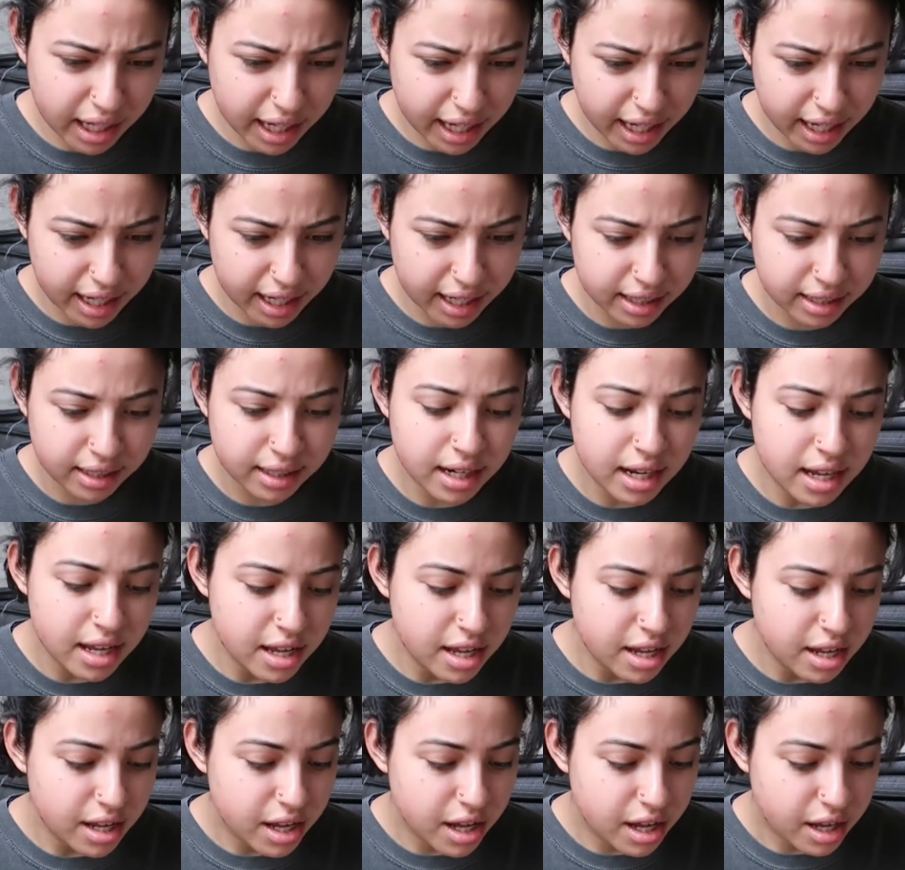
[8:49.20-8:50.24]
And
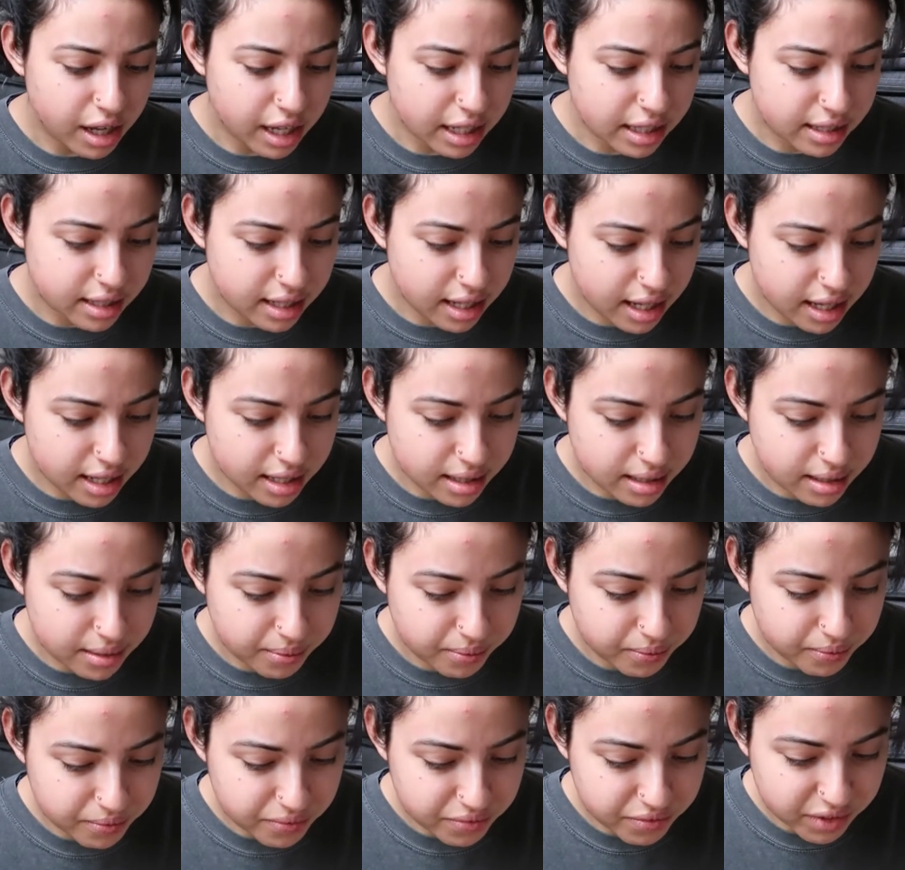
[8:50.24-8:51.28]
it says,
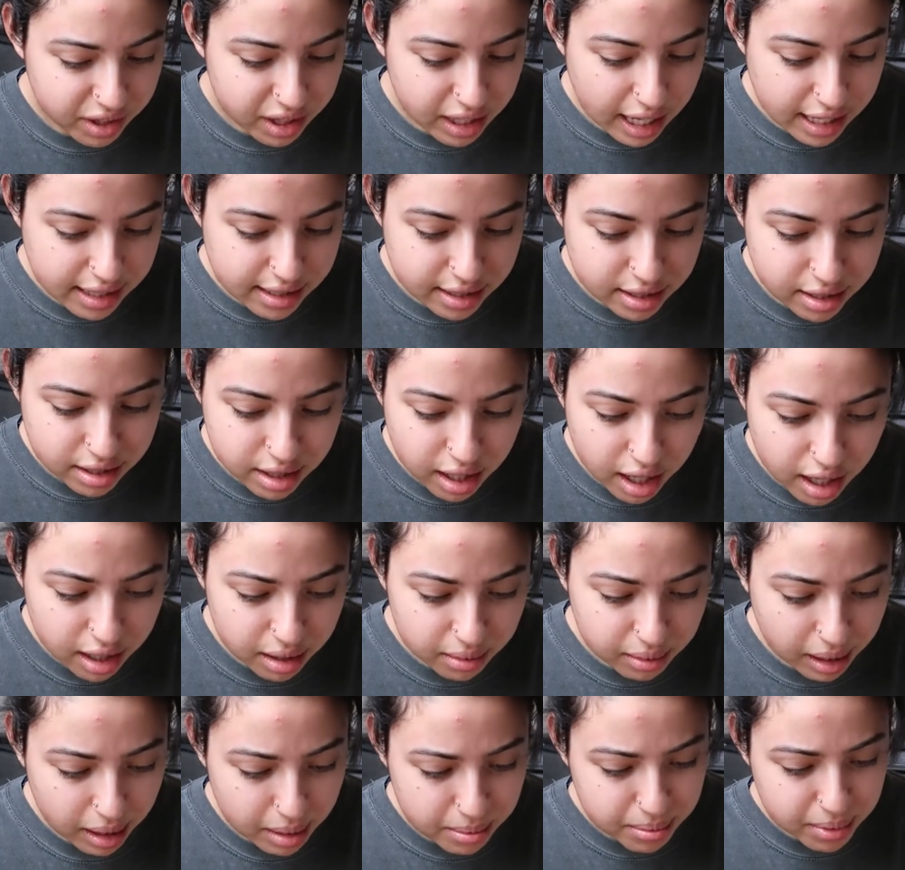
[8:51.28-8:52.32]
as a
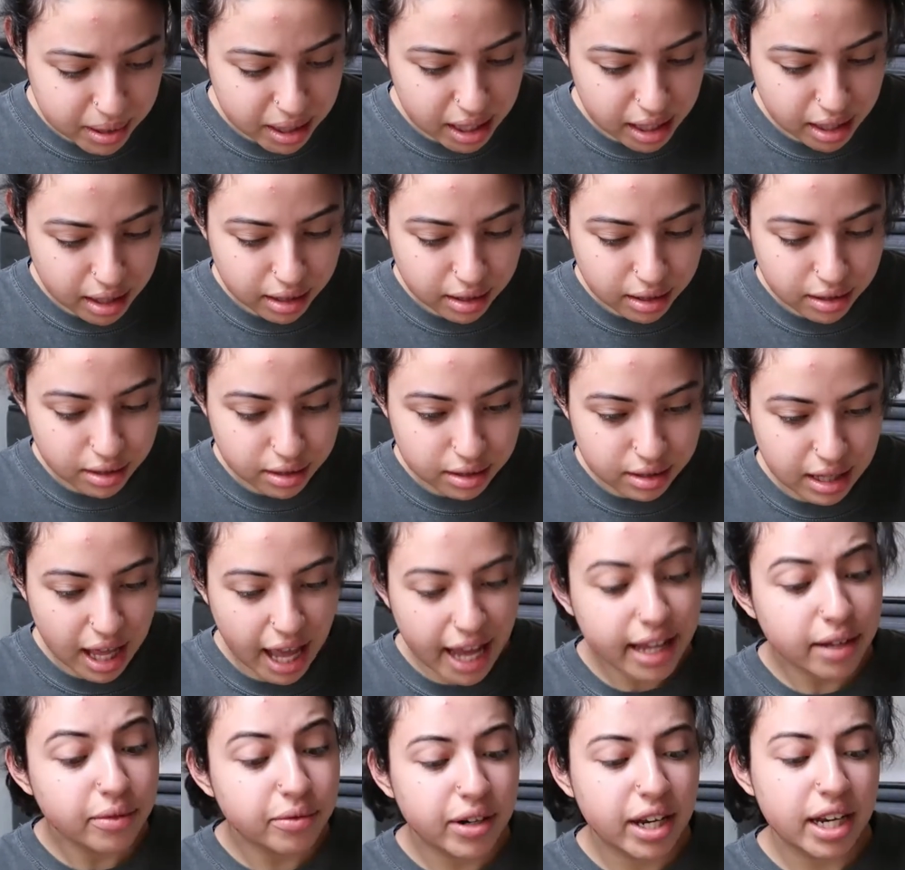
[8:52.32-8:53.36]
startup company, you,
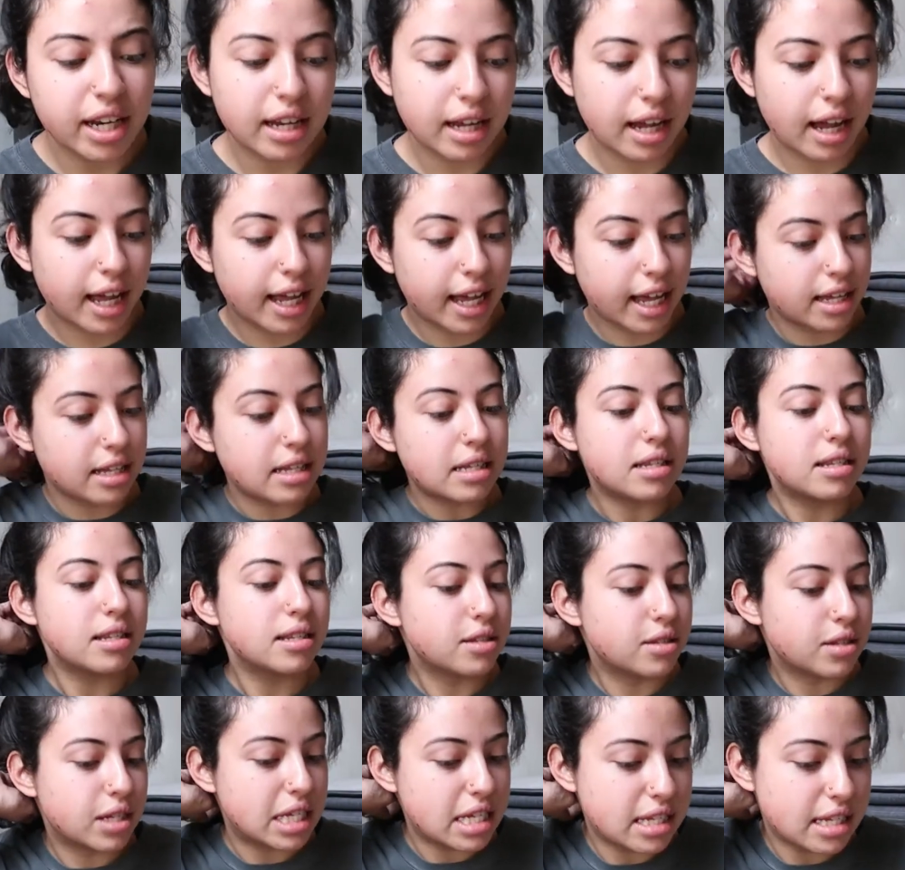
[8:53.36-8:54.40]
I could read it, I guess.
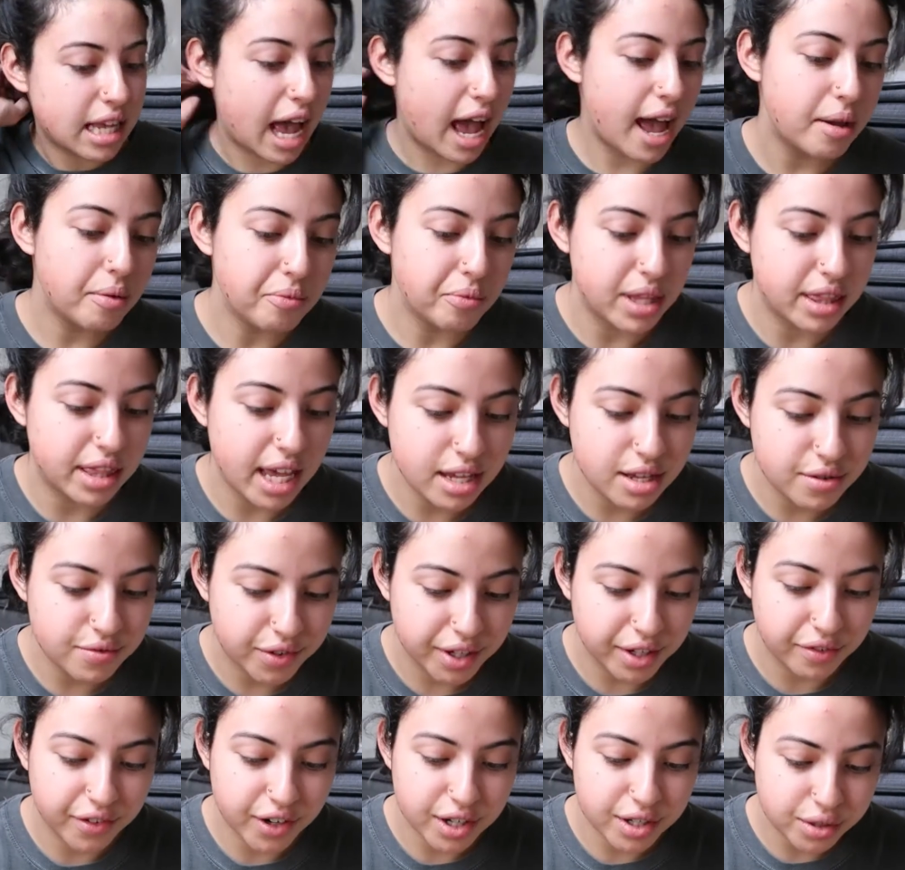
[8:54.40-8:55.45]
So it says, hi, we thank you
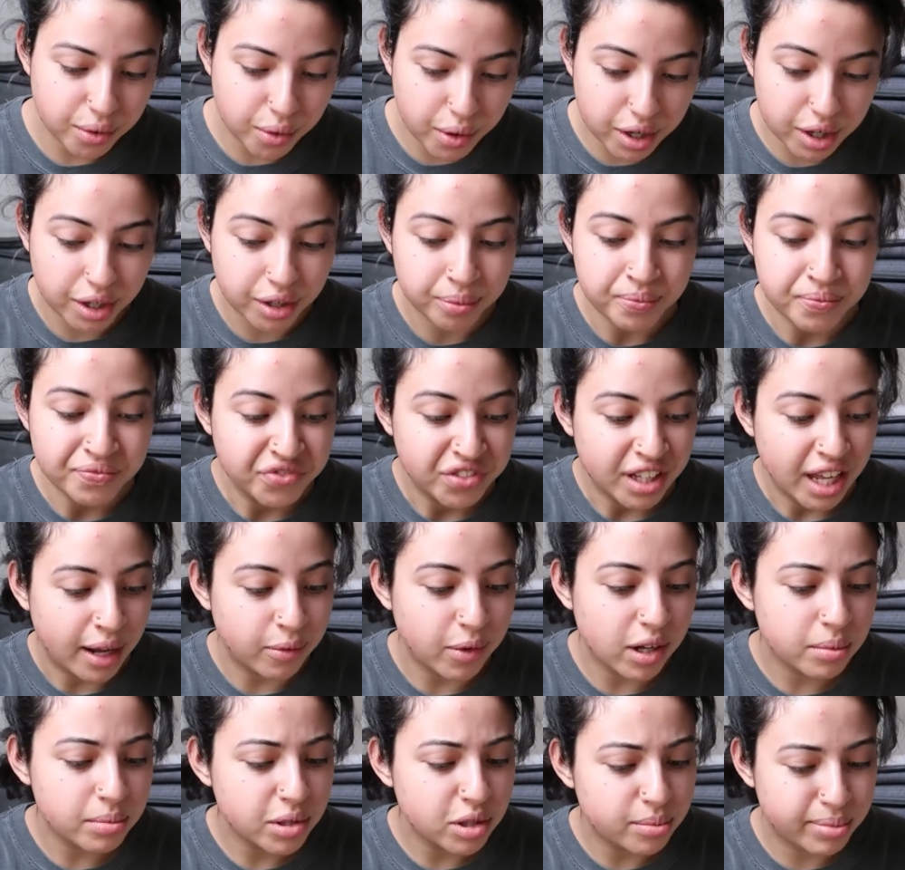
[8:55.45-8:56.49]
for your first order and
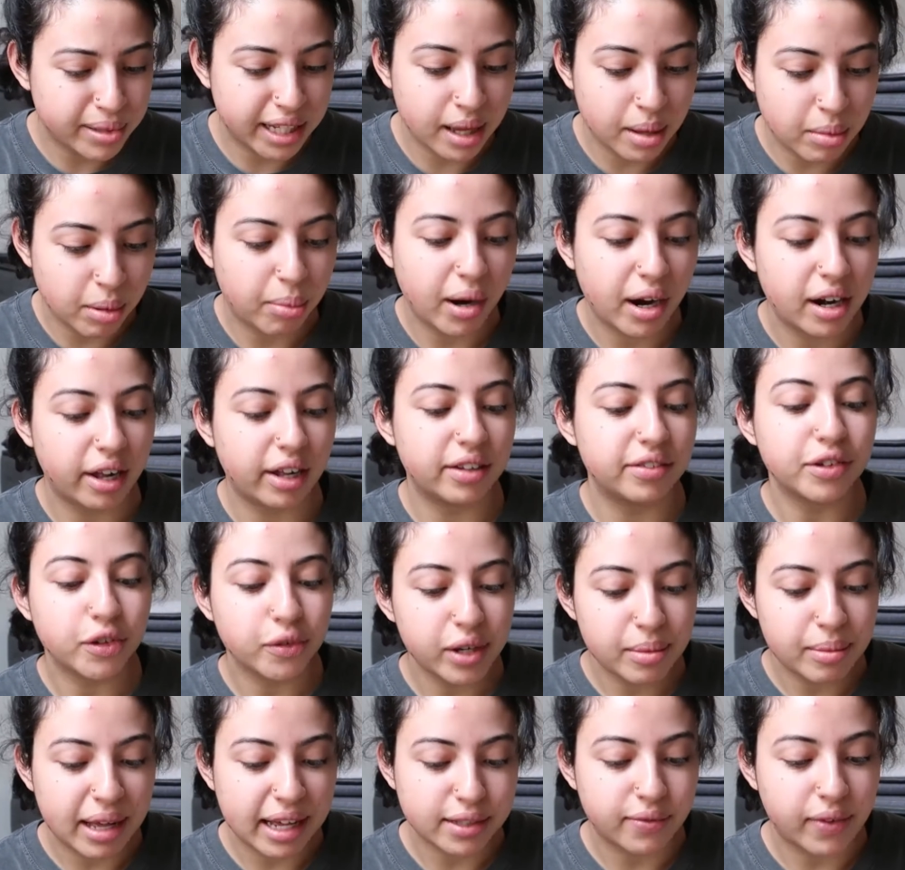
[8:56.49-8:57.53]
welcome you to become a part of
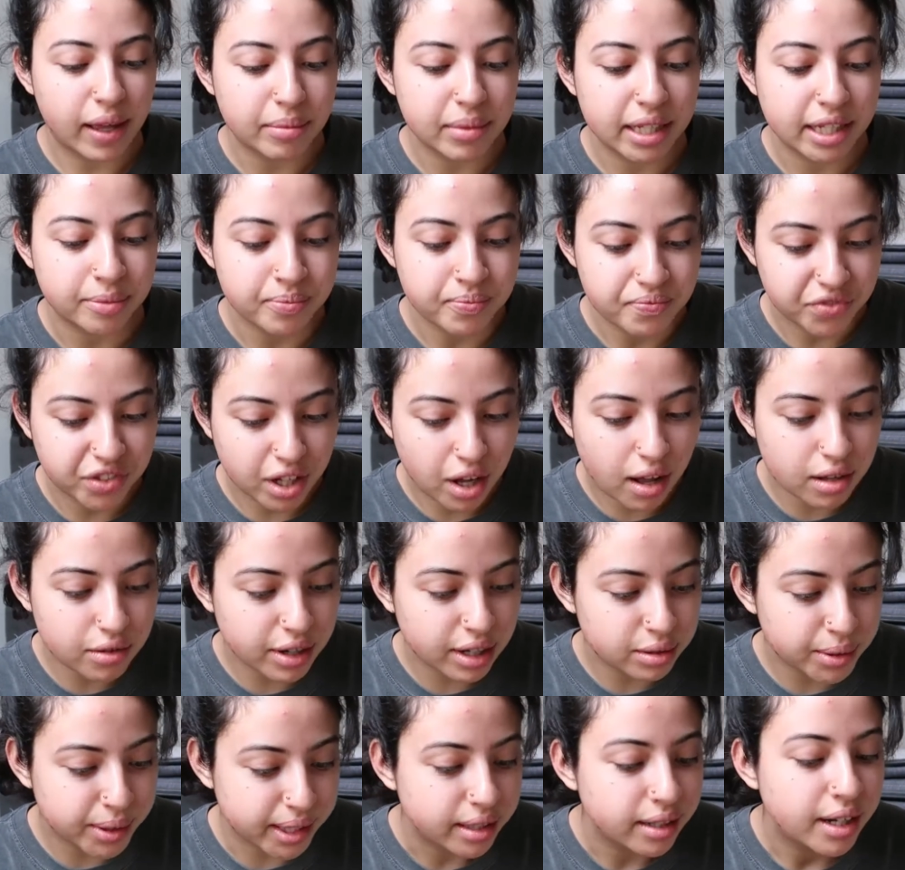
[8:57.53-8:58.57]
Korea Box family all
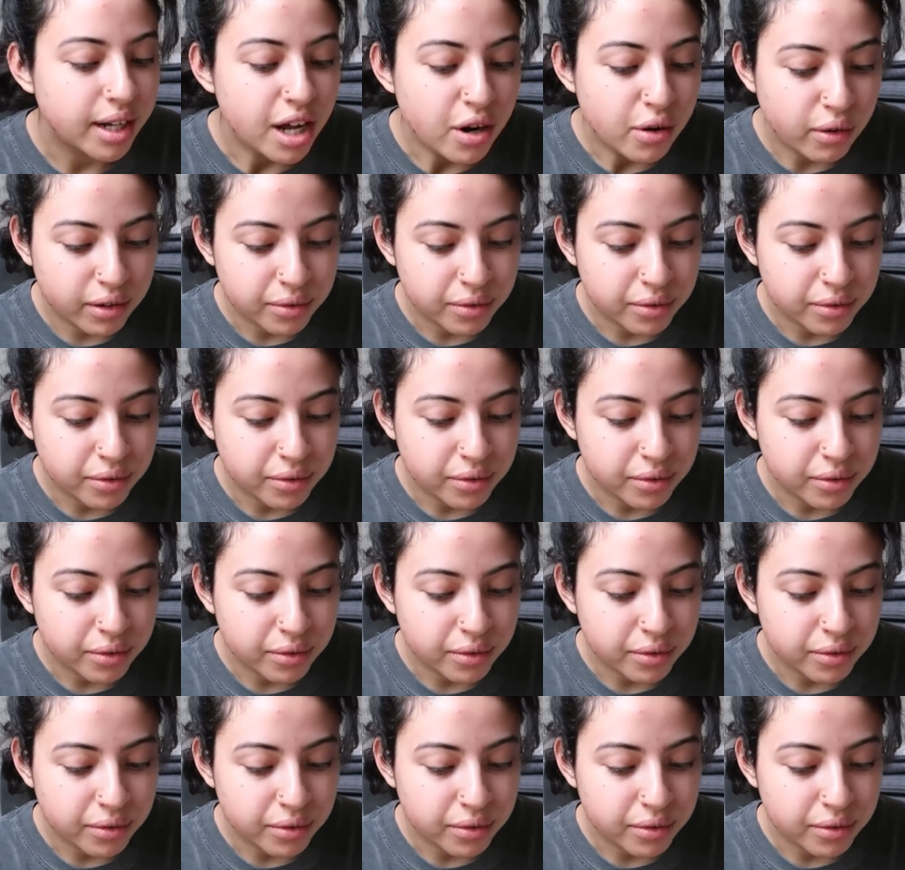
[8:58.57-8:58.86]
around the world.